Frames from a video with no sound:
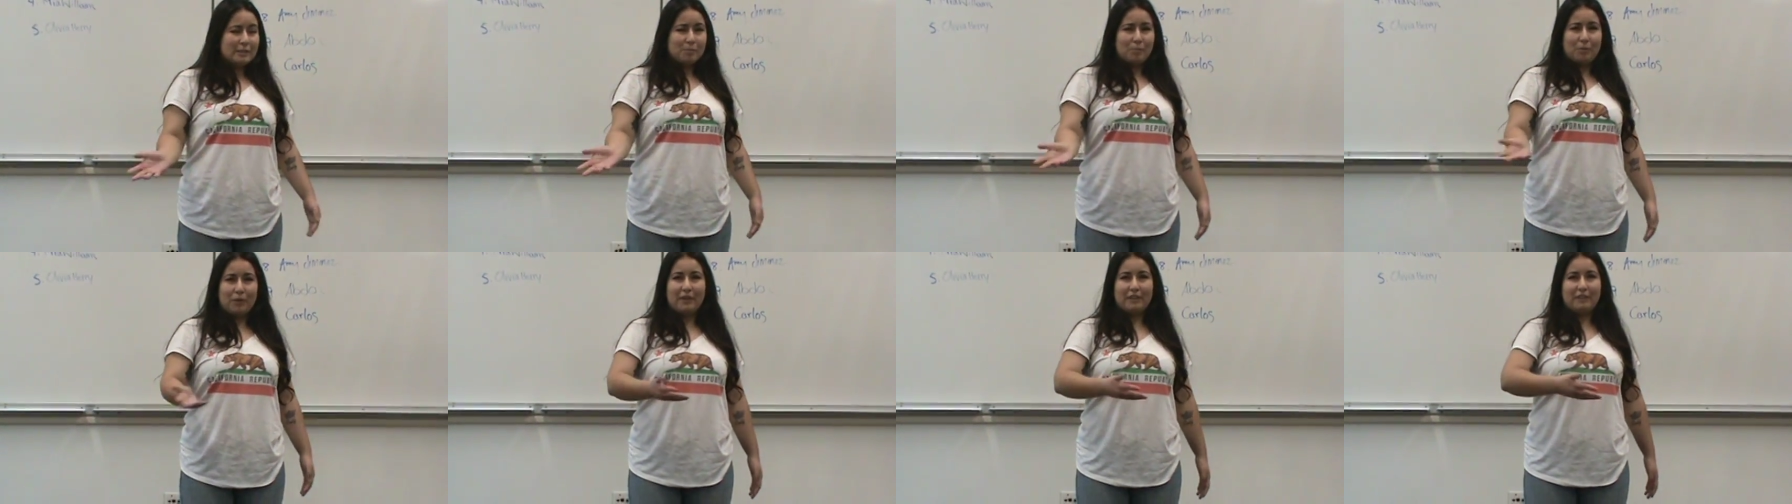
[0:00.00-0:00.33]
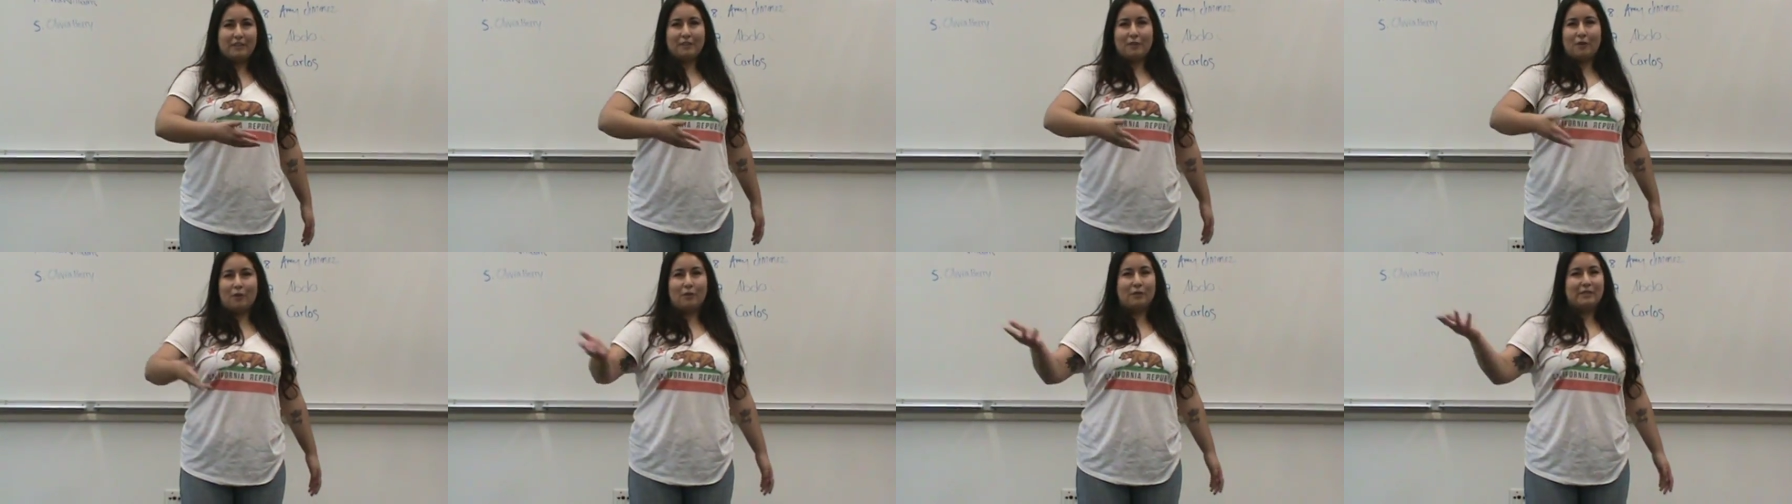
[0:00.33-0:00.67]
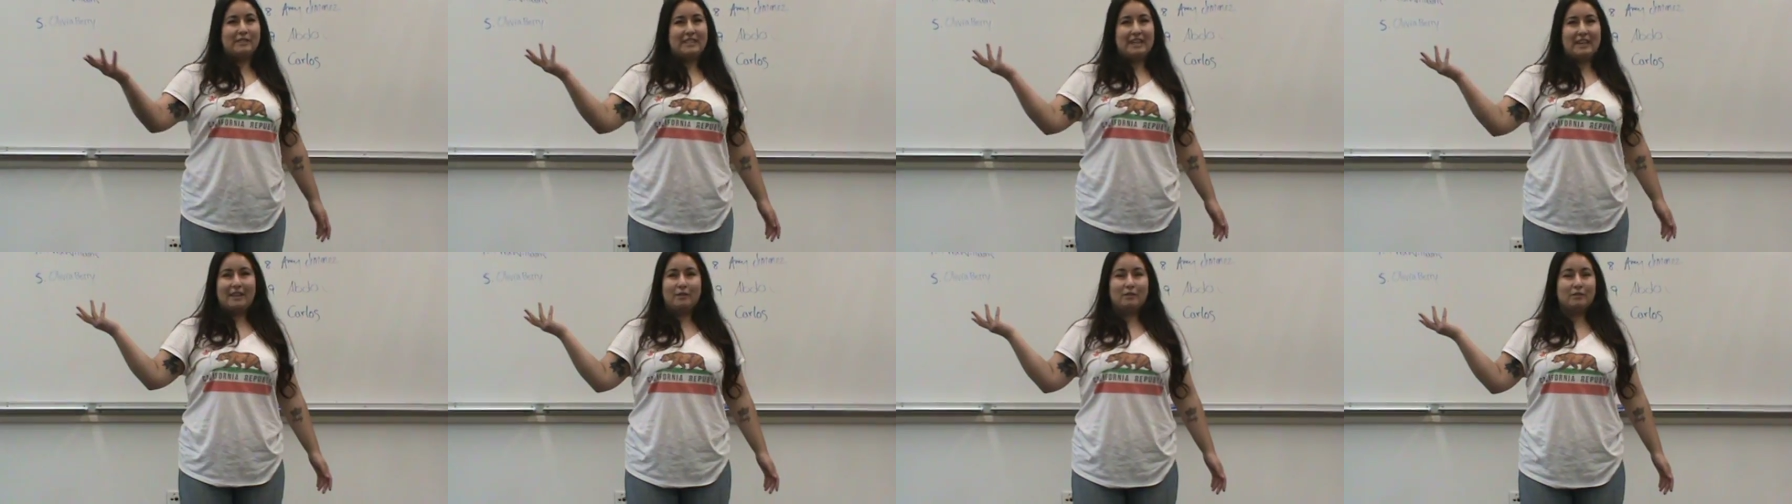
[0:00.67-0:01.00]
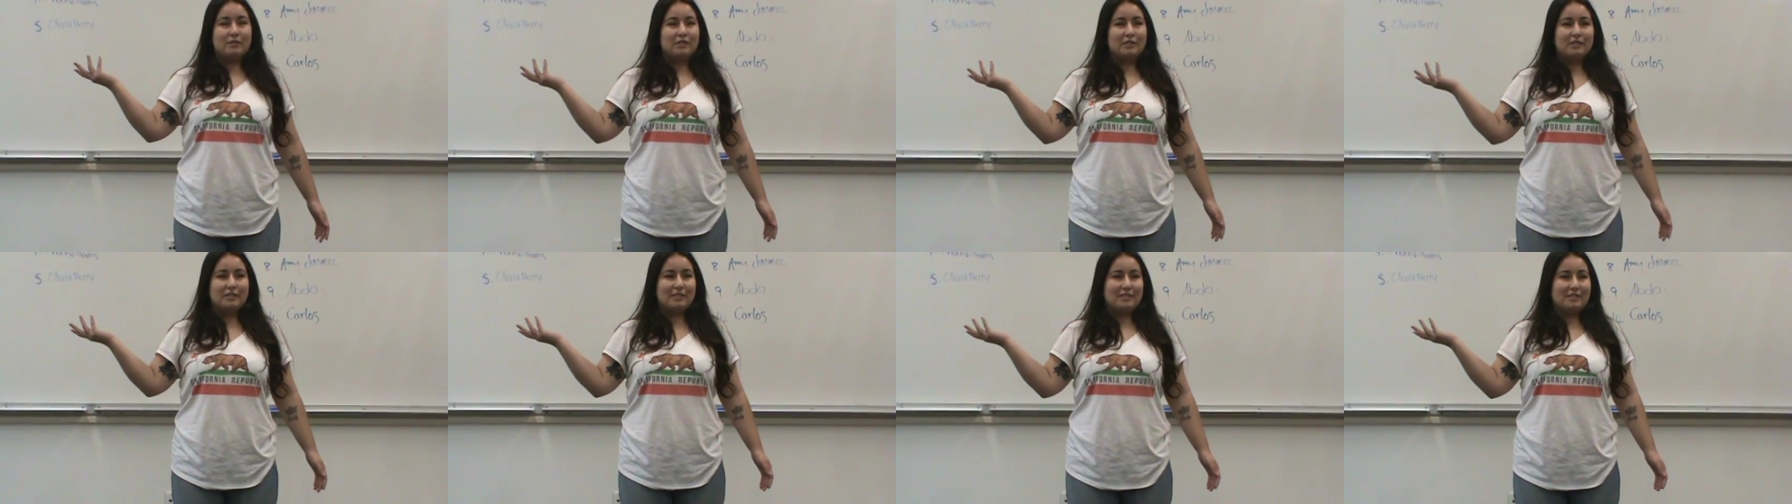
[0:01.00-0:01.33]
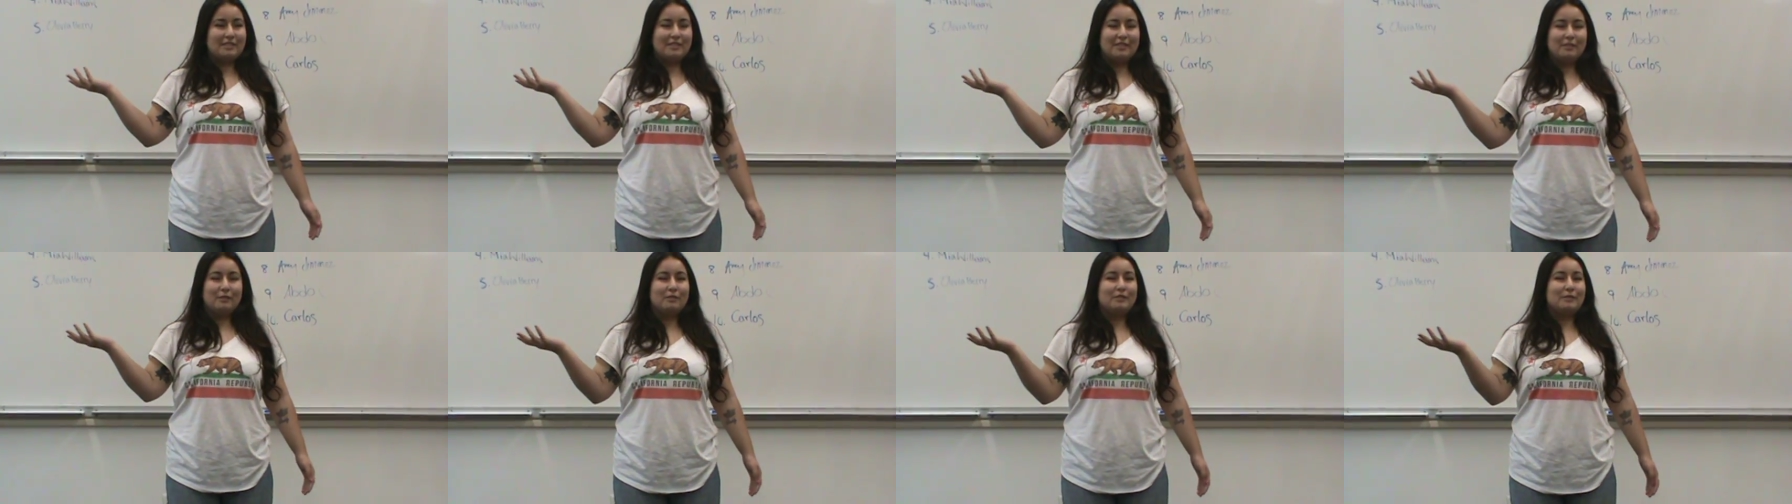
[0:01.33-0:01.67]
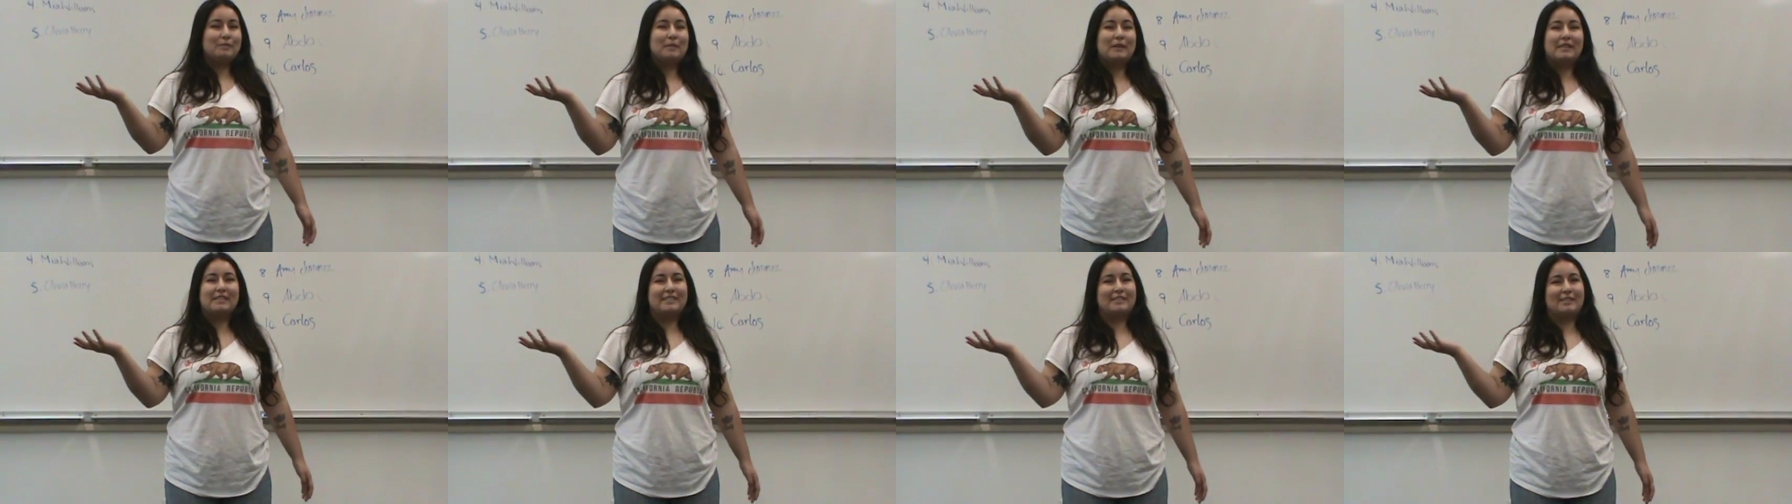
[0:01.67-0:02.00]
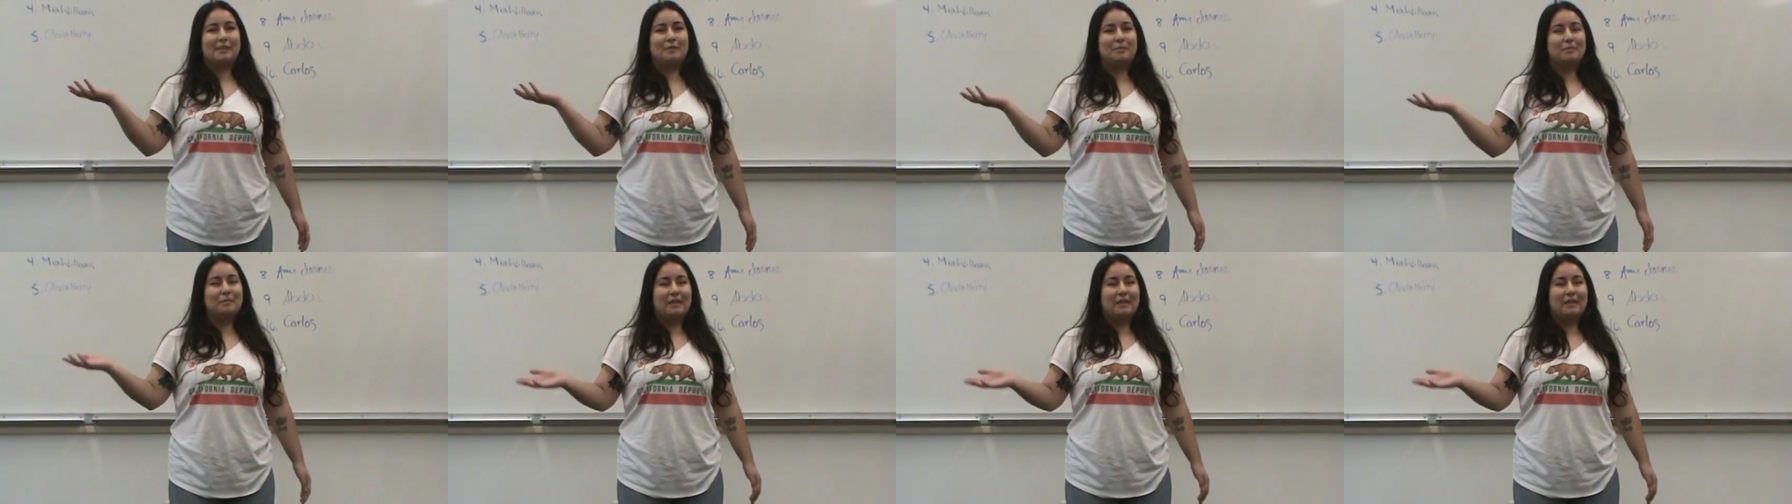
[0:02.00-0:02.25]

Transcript: point the whole day was just it was messed up